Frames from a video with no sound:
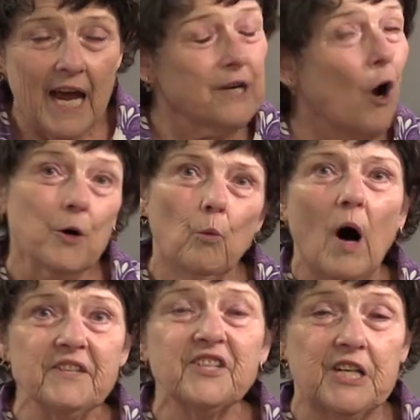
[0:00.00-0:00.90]
And on
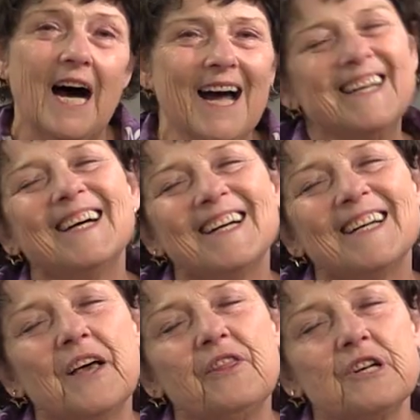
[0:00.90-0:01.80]
one side,
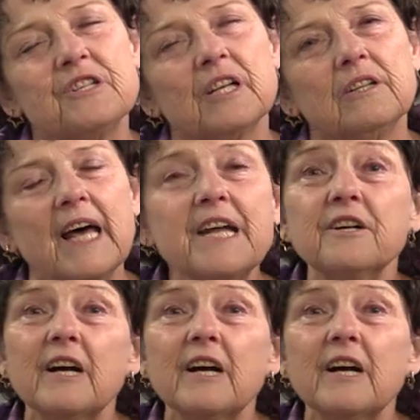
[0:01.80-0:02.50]
there's a letter,